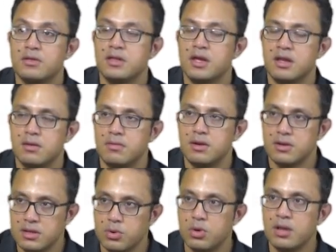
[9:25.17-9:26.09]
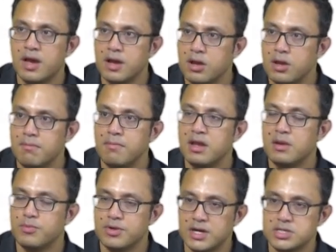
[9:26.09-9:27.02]
Then the whole idea of
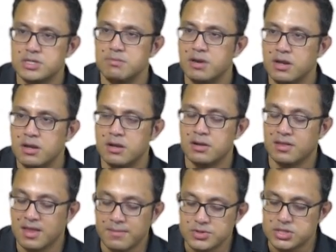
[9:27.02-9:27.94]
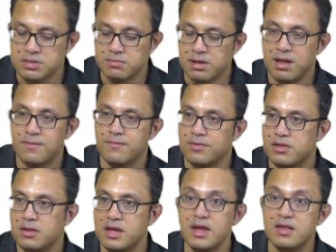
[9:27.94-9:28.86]
meaning production and meaning consumption
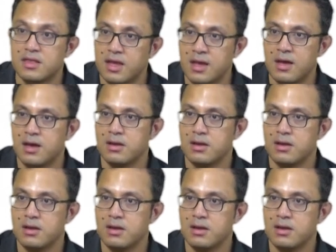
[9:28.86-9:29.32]
becomes easier